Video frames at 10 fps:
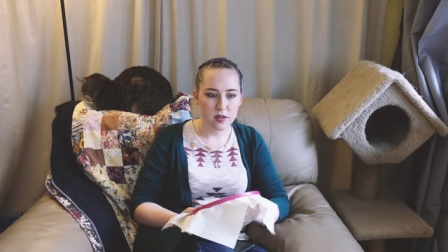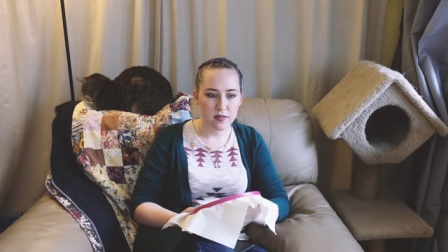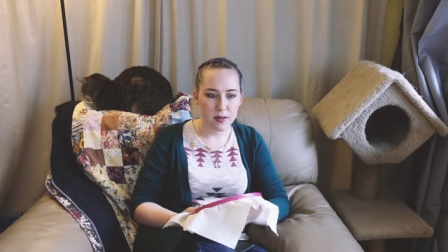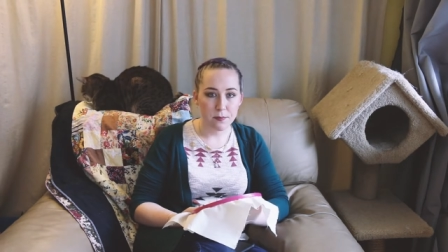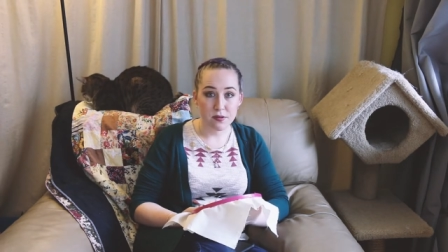
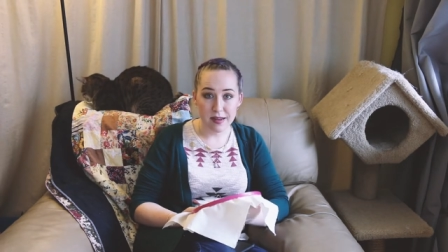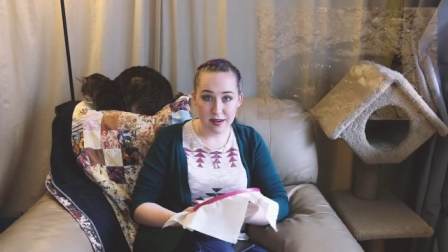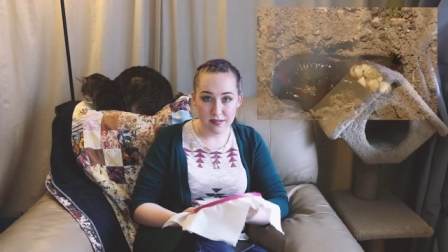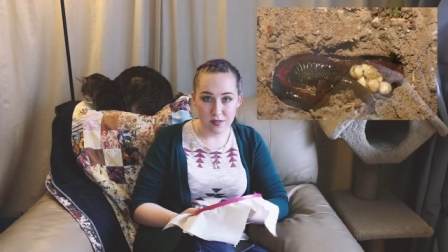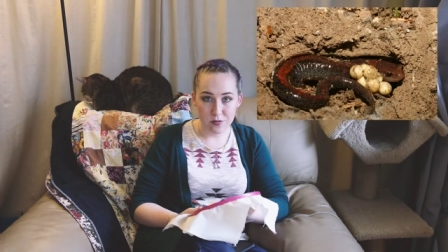They
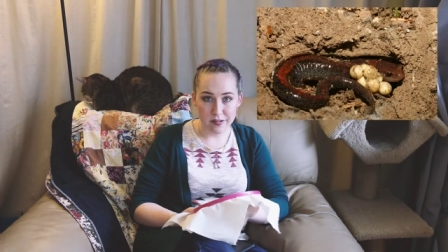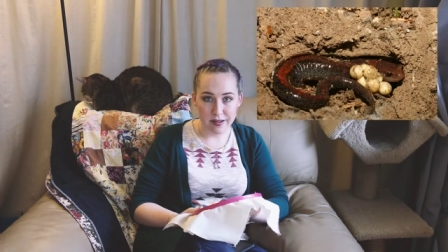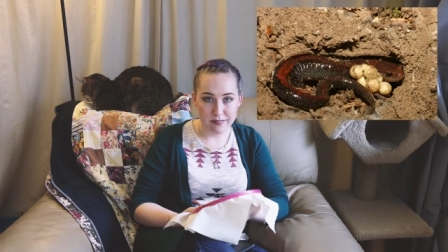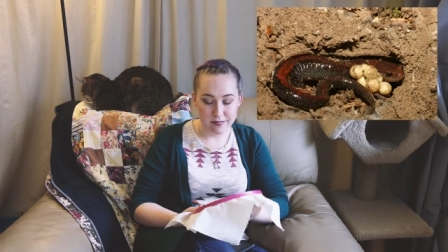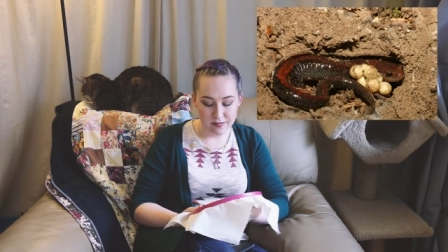protect those
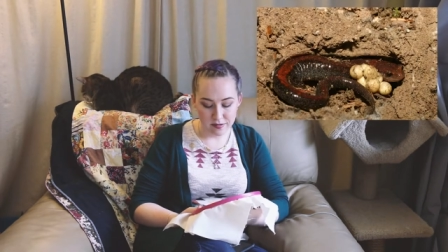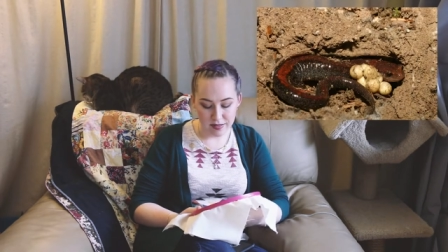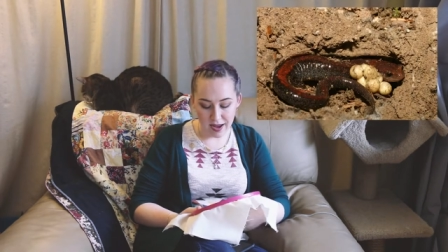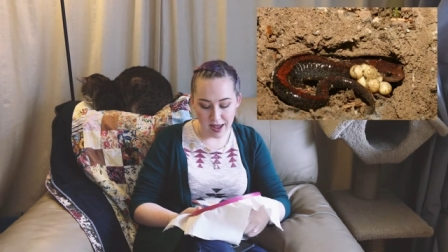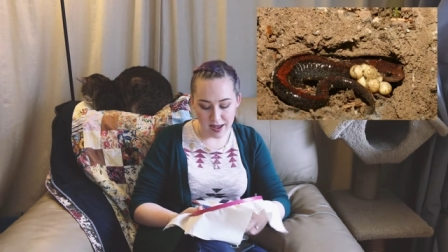eggs until
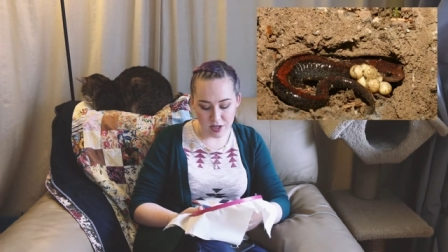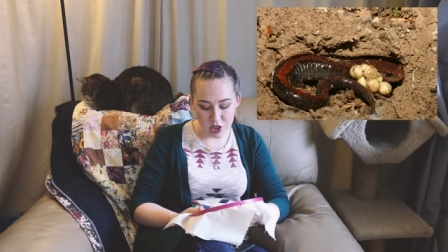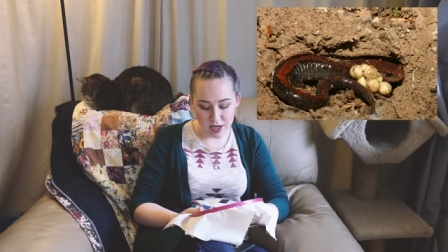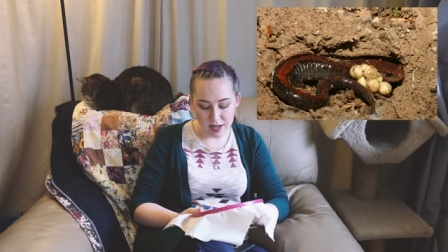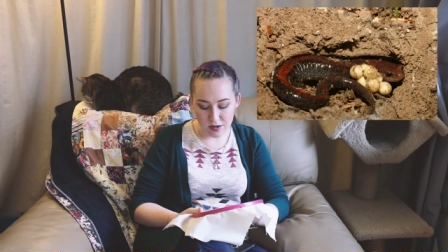they hatch,
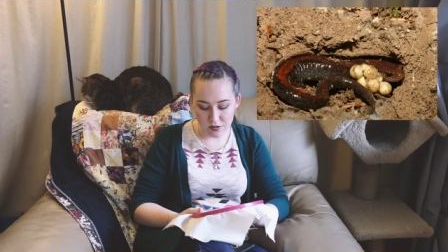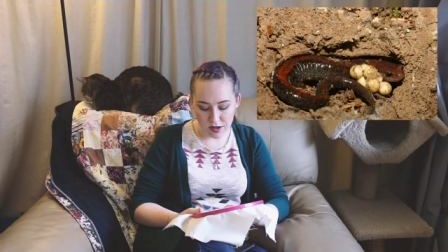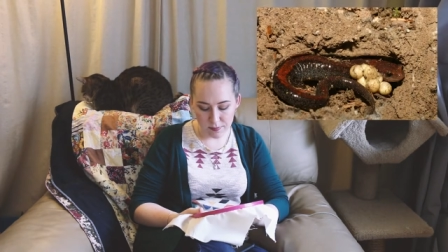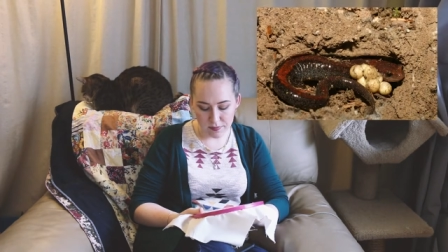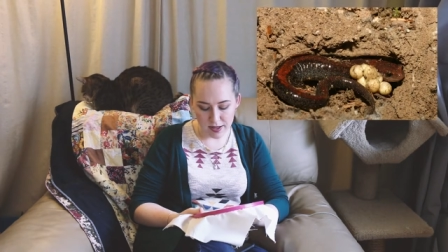and on
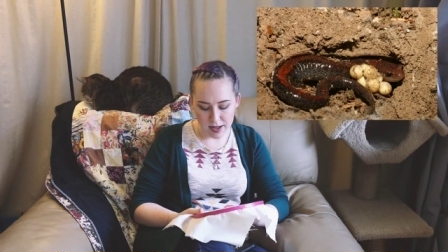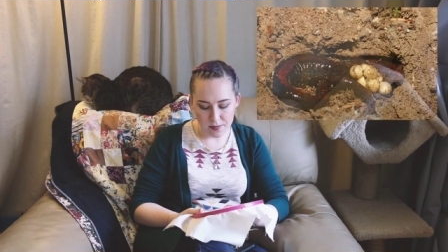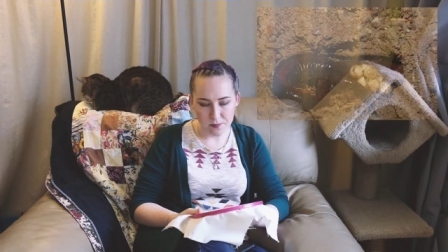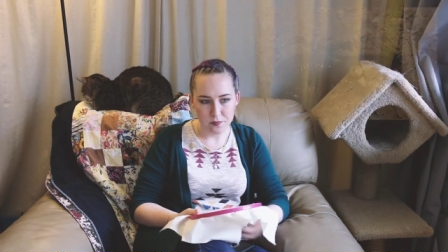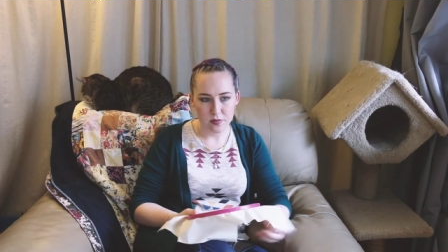top of
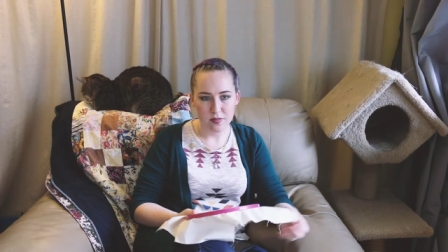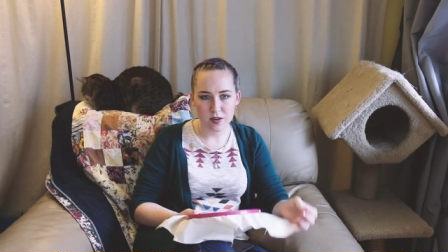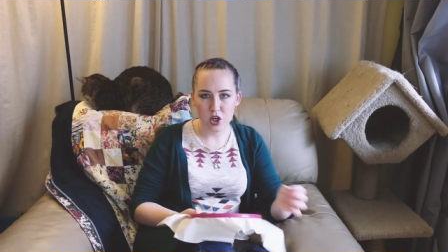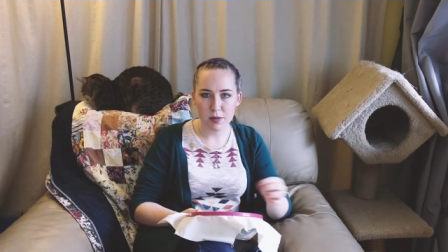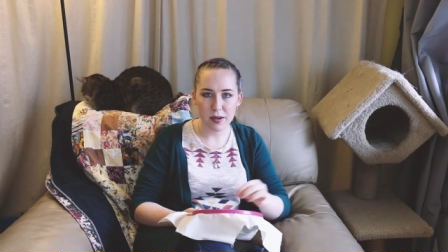that,
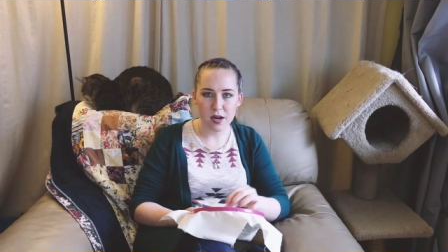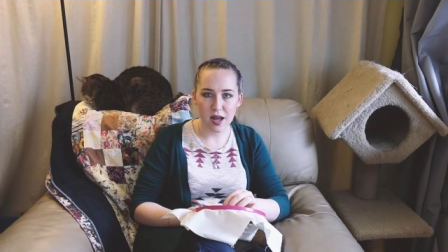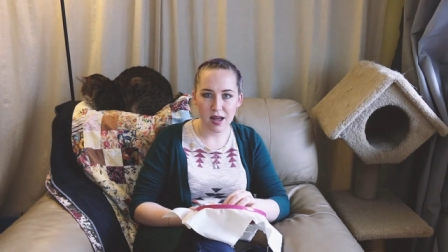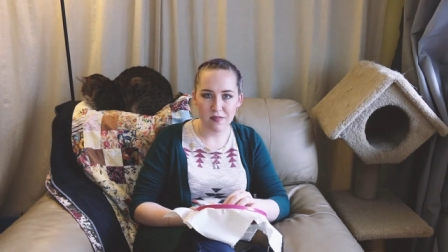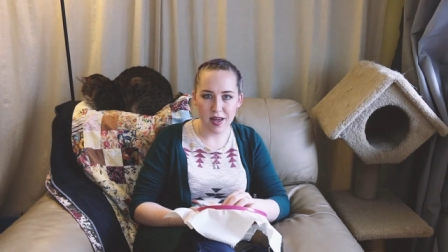she might not
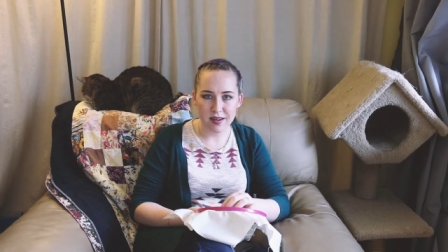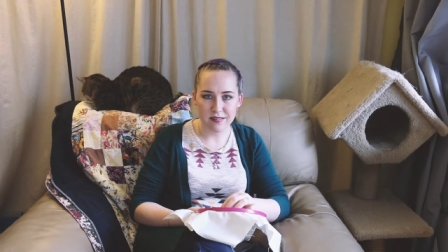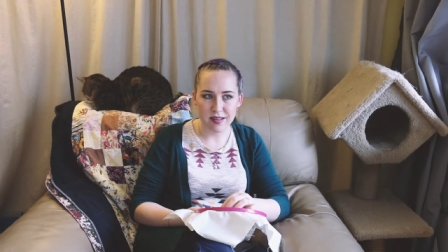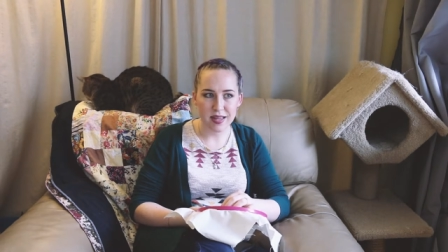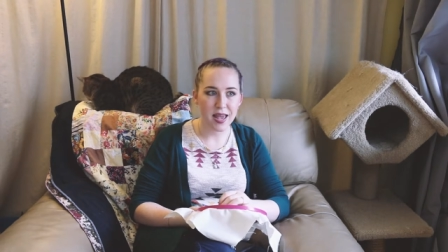have eggs
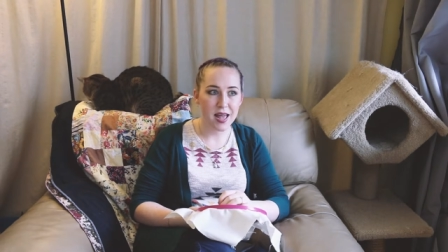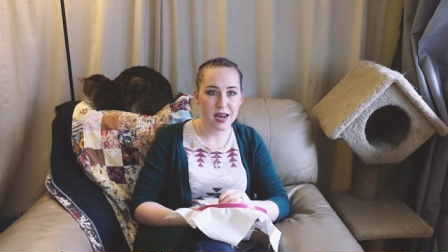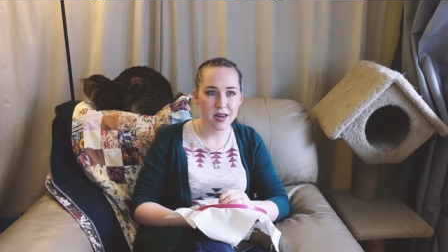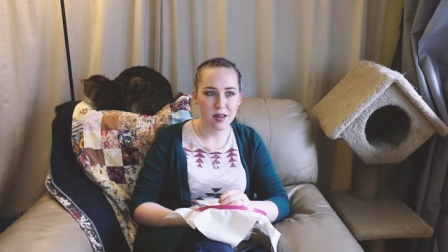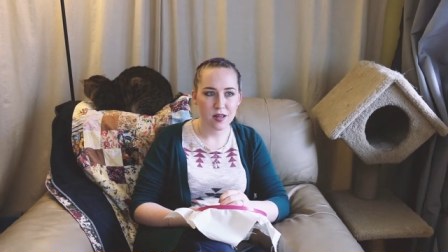
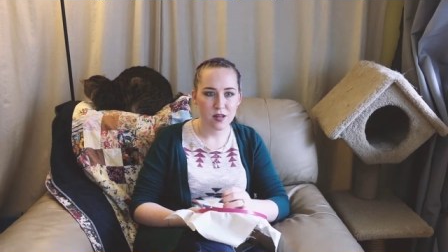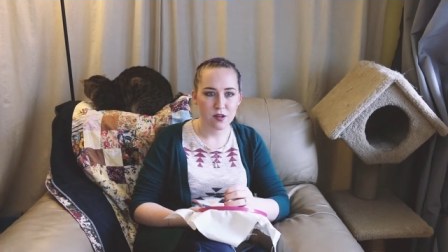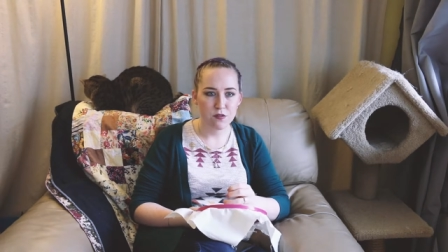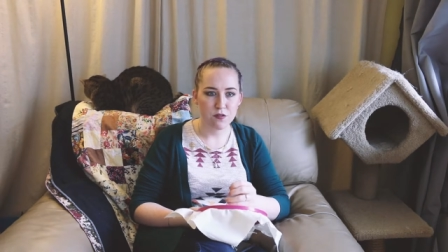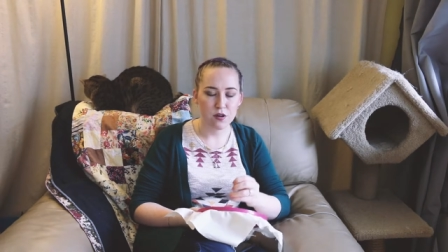again
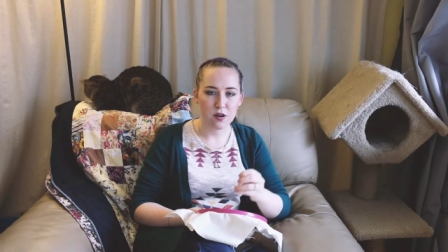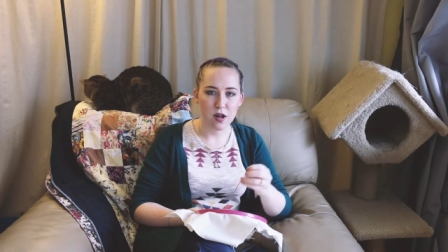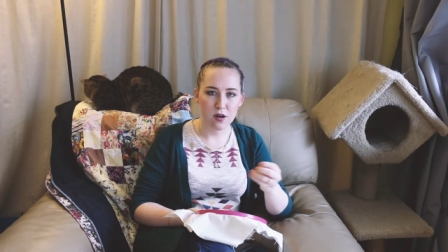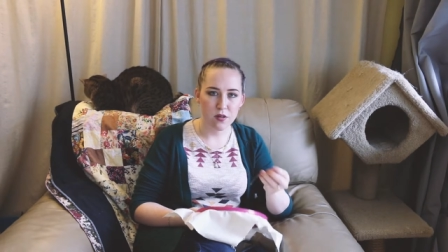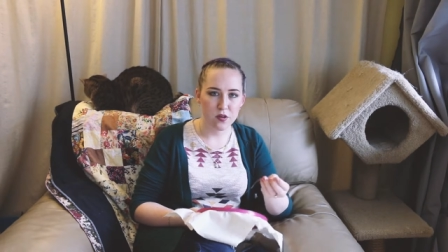for
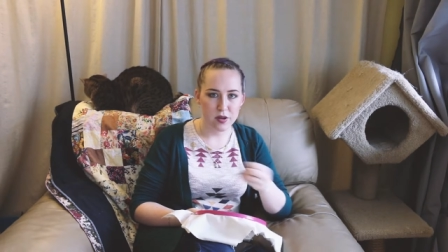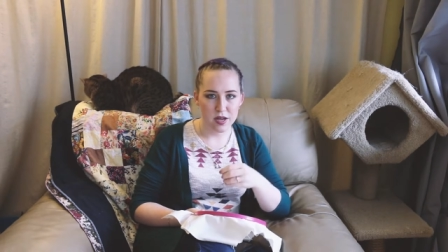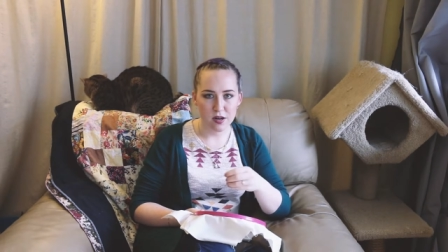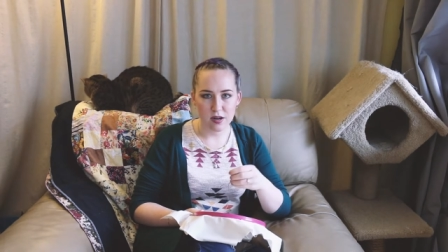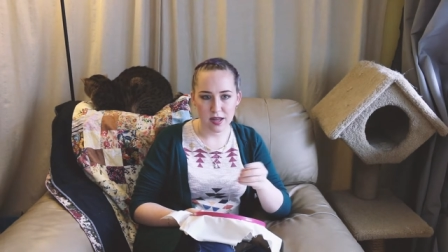another
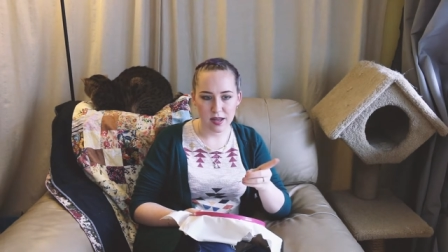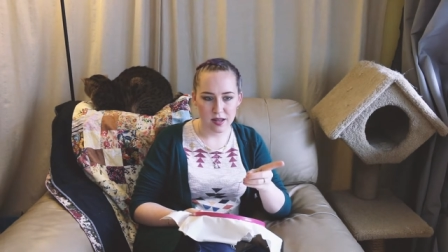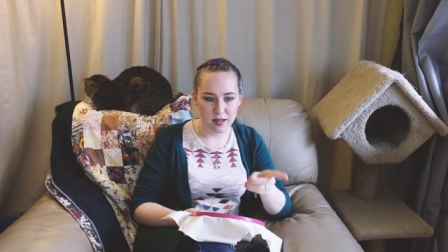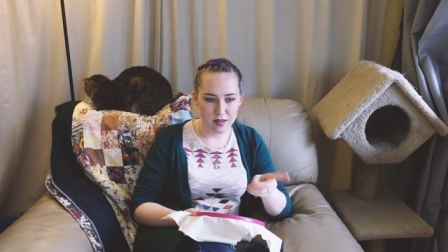year. Like,